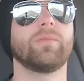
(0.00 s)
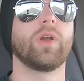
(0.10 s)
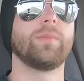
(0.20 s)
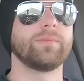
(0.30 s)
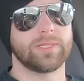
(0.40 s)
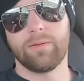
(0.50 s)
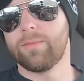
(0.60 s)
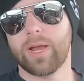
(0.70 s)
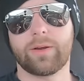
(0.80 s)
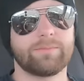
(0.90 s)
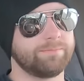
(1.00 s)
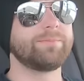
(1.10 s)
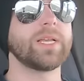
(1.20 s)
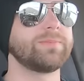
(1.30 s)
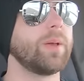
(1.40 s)
One of some of my
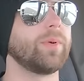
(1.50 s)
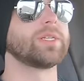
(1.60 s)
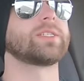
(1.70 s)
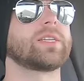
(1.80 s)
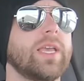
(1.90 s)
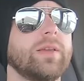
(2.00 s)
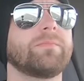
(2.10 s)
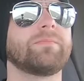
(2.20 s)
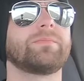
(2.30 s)
best memories as a kid.